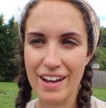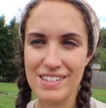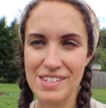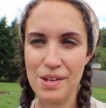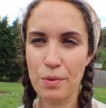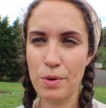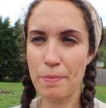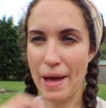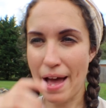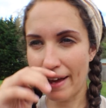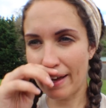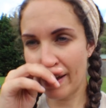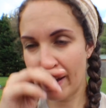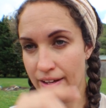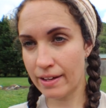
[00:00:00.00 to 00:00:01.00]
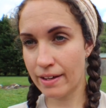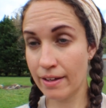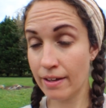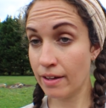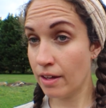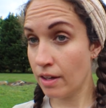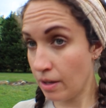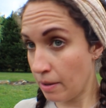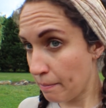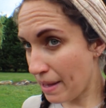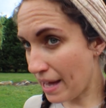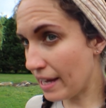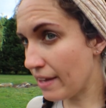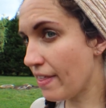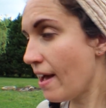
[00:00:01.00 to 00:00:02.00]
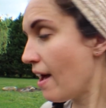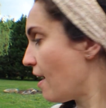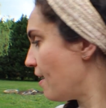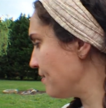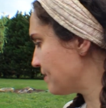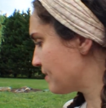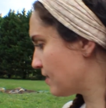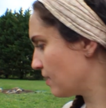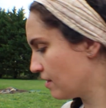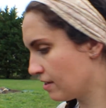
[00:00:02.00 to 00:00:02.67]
So we're back at the house.